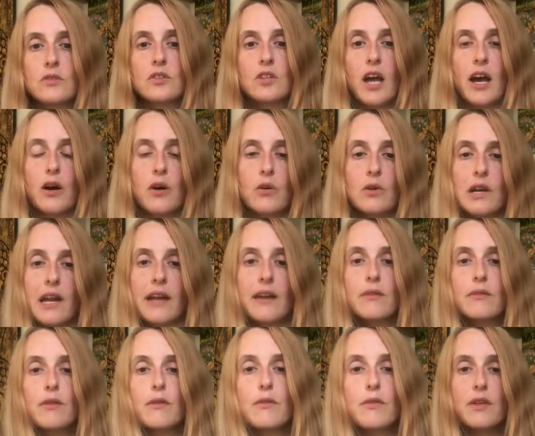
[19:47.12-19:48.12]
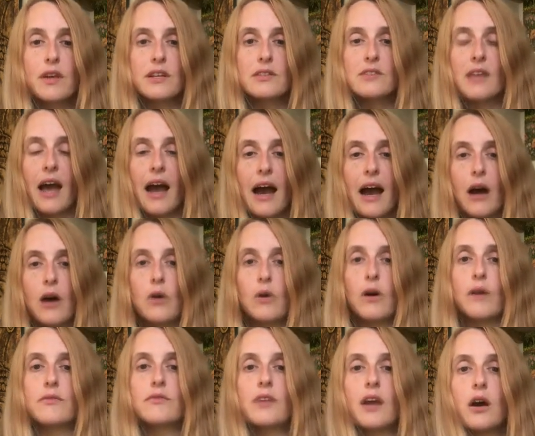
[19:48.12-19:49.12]
lengthened things out.
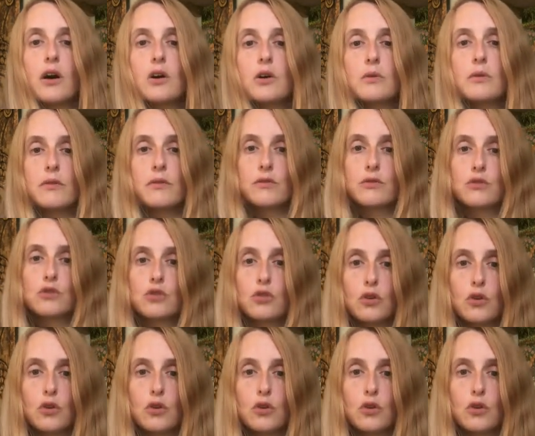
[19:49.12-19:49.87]
I've dealt with